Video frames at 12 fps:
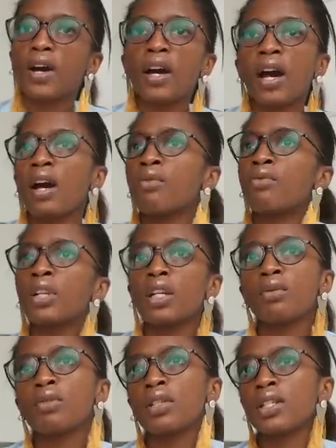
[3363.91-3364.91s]
I
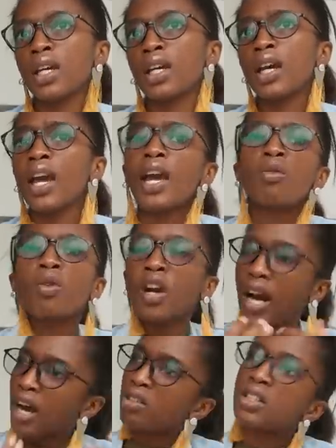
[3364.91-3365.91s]
really would say, and
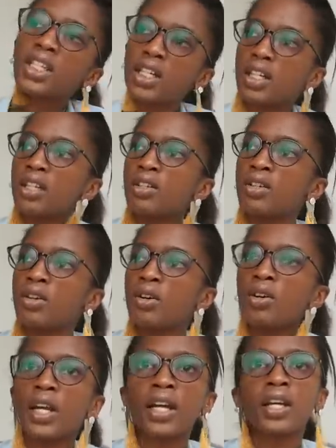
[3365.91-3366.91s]
we're out here, you know,
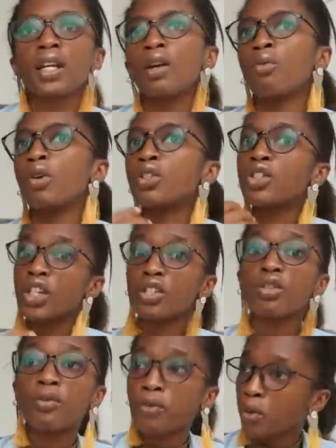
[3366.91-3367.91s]
like, we're
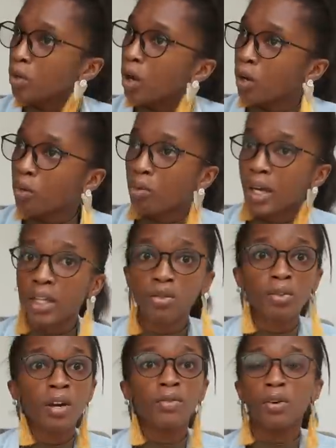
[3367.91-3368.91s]
just a phone call away
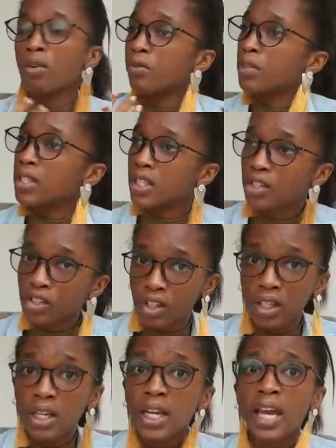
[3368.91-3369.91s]
to have a
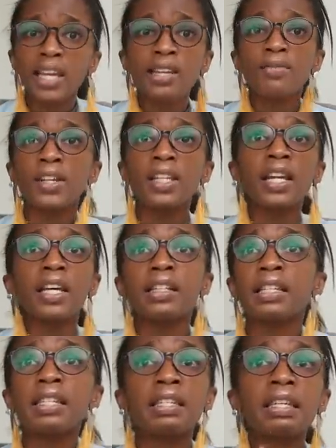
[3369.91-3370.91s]
conversation. And even
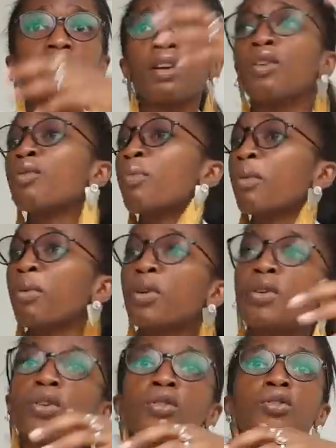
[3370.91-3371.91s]
like CEO, people
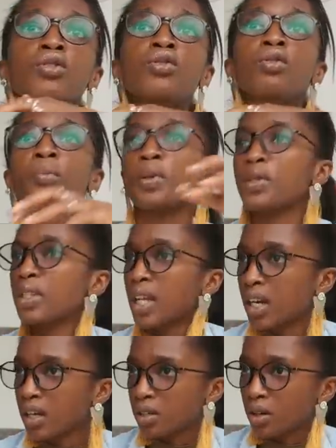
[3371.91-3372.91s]
you're super
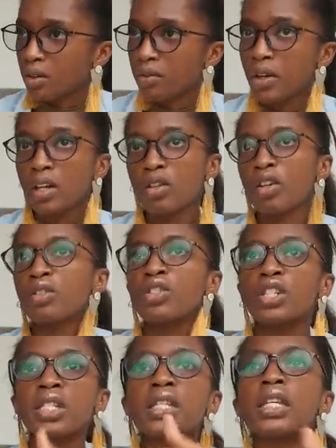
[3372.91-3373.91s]
scared of, not
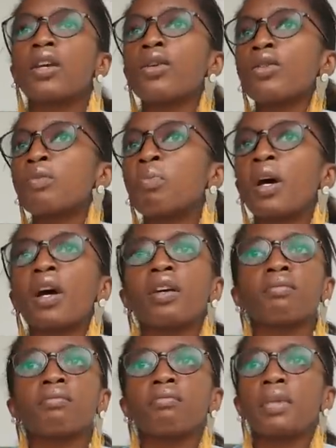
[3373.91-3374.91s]
just CEOs, but
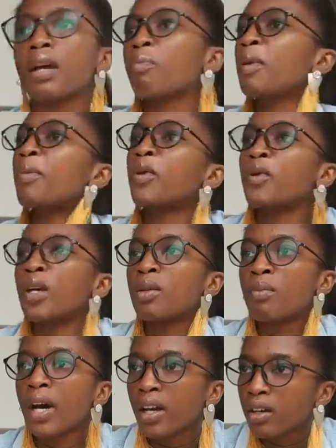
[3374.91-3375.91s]
like people you
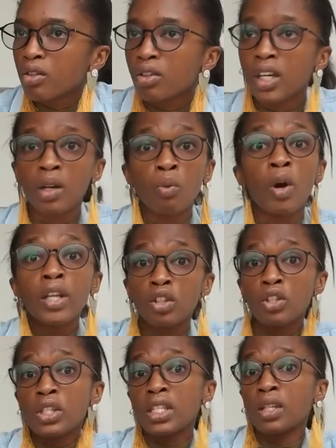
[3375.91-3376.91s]
admire. You can
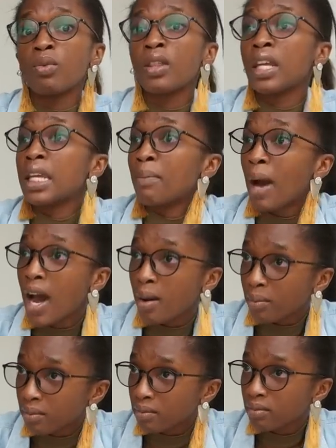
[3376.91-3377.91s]
want to sit with an
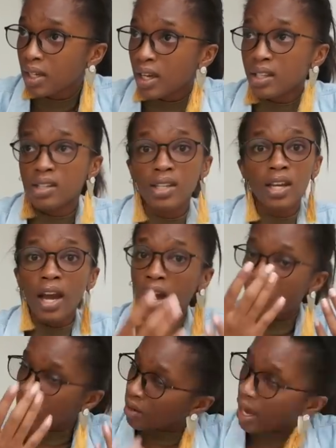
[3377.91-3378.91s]
imam and say,
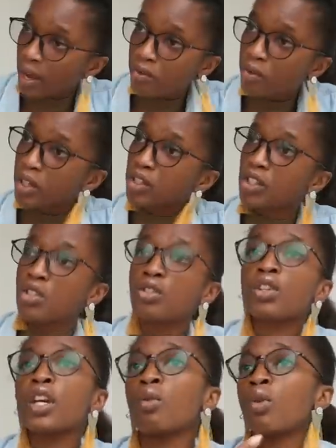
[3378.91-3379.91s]
I have questions.
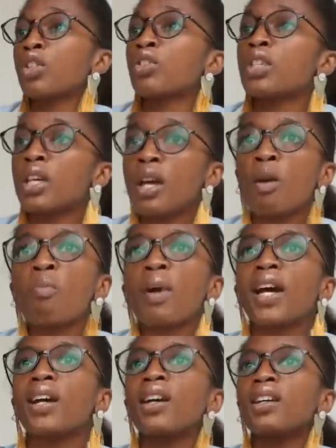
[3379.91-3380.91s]
You can want to,
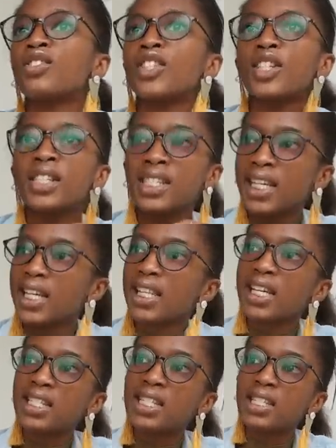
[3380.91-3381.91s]
but just
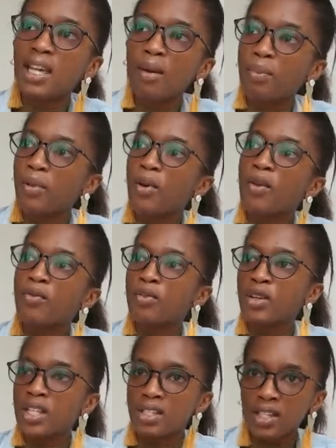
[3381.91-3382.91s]
take that step of yeah.
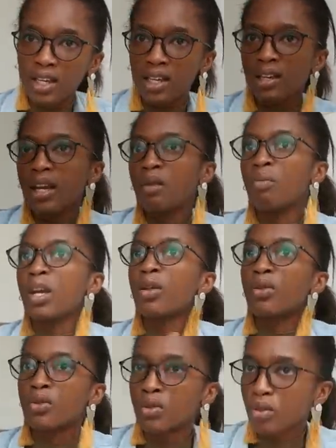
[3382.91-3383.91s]
risk and
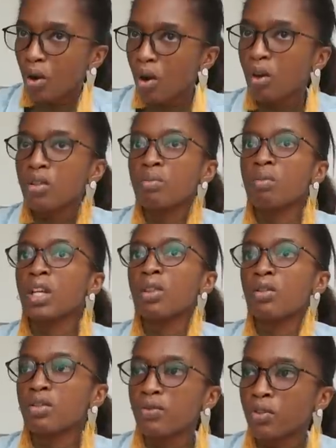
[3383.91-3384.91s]
make those calls,
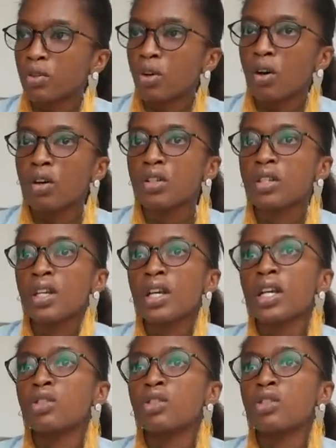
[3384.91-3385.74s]
make those phone calls.